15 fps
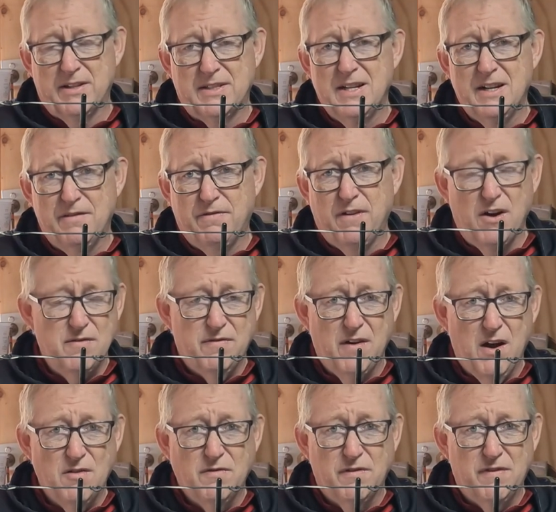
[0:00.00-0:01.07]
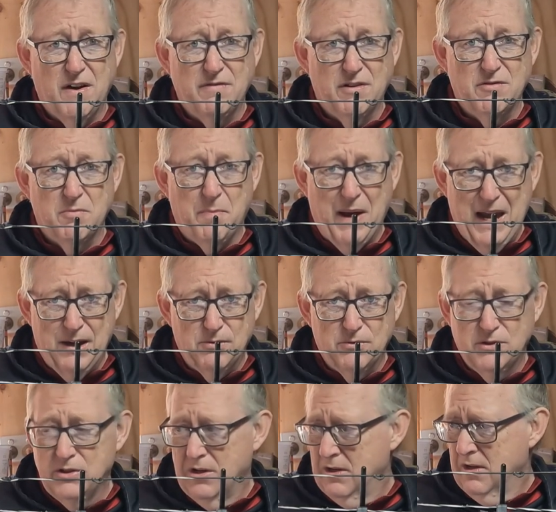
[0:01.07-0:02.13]
That's nearly over
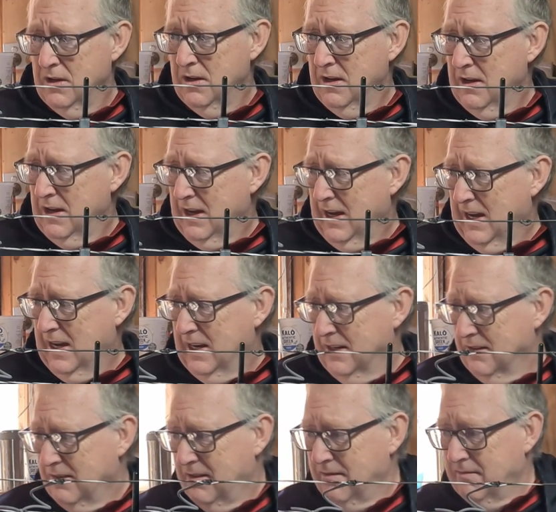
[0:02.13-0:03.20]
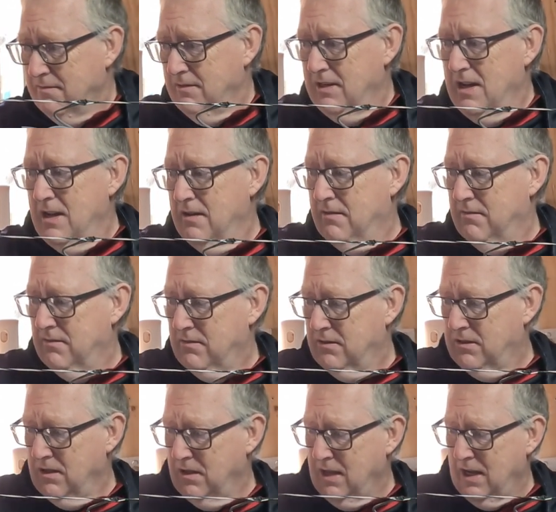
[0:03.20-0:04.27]
£500, and yeah,
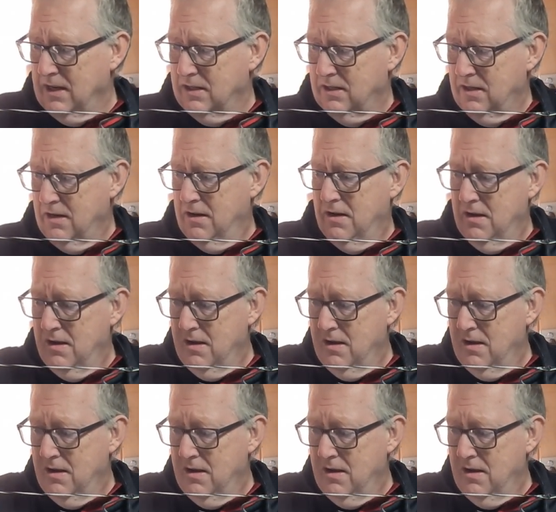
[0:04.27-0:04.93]
so that is,